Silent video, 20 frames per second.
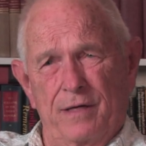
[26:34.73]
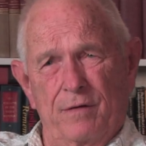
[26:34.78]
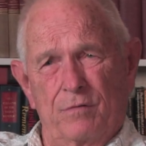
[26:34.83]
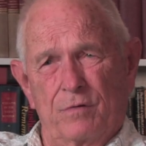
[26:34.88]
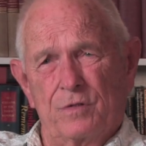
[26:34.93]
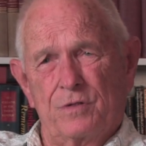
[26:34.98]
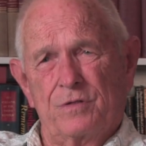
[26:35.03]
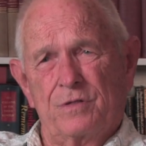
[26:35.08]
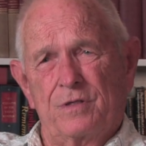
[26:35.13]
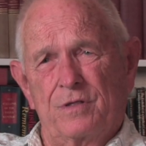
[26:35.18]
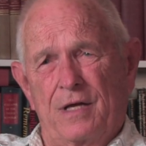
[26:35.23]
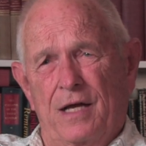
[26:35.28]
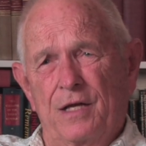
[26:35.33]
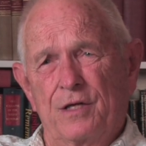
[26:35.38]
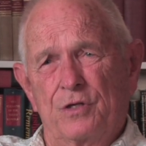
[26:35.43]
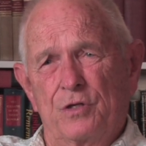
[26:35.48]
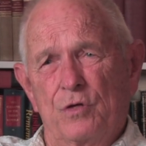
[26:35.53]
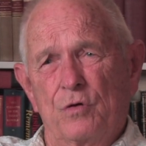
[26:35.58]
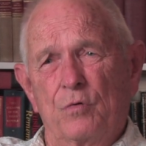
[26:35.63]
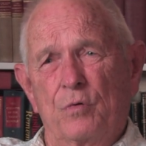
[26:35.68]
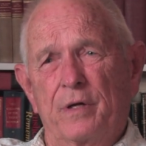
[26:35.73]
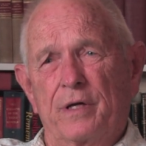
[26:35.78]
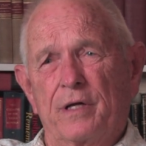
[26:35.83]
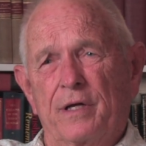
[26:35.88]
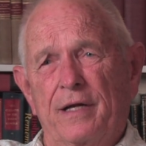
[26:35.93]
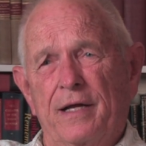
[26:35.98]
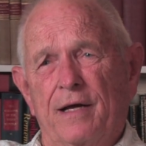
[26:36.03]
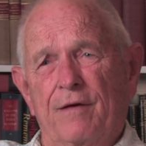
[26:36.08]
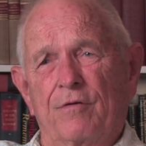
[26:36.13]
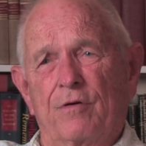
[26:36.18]
It was, I knew we
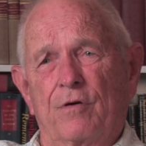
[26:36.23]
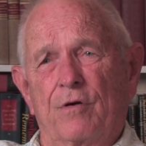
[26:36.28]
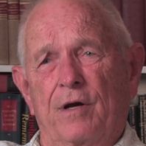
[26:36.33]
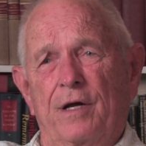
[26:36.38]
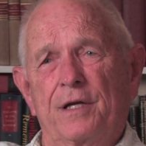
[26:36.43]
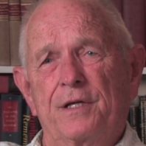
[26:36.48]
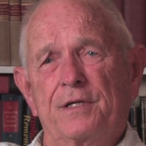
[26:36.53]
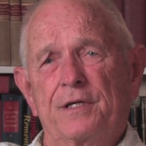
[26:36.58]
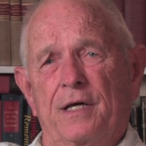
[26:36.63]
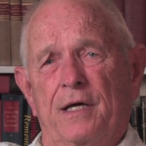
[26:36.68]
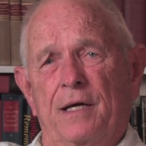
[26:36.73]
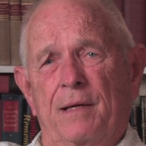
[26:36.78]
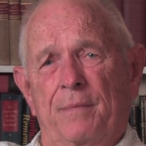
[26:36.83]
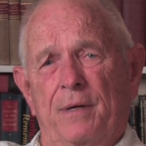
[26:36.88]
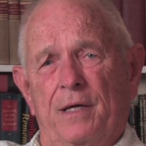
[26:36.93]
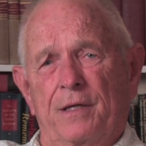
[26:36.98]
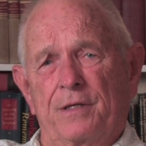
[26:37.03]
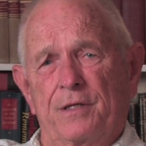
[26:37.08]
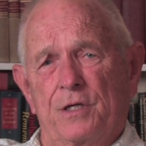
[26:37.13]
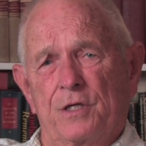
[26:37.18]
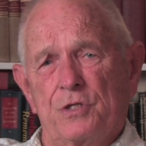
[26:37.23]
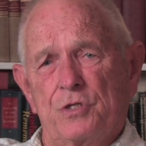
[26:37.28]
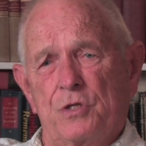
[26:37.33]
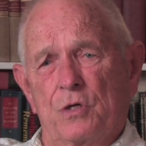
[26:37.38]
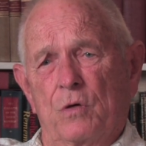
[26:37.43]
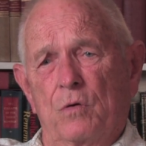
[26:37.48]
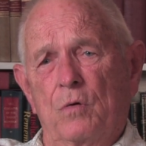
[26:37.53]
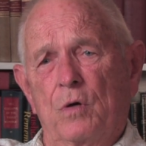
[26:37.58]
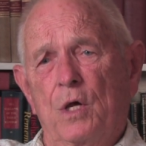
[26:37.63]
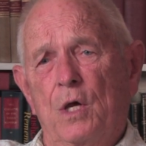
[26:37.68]
could have a great time out there.
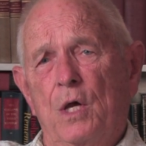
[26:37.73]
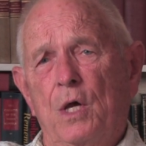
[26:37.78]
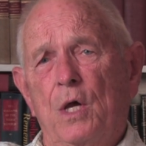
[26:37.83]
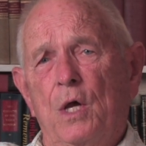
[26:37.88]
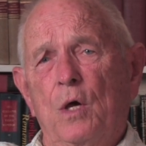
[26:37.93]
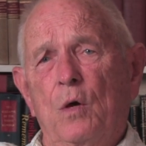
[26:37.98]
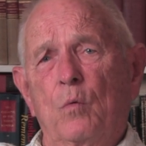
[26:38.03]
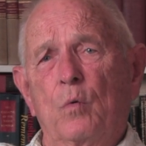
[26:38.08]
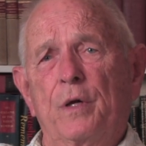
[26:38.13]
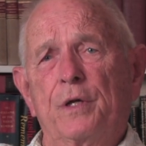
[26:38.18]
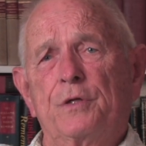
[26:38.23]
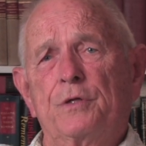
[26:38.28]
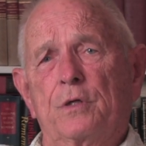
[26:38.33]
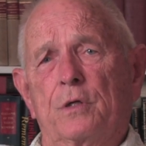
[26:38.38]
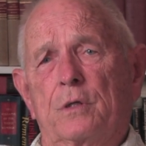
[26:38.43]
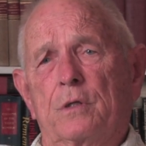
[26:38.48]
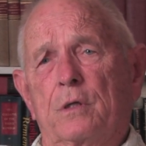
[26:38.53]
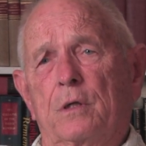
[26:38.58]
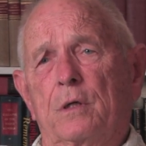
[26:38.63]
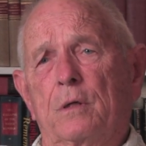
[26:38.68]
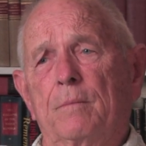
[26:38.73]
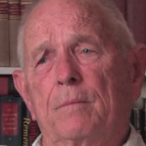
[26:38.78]
So we took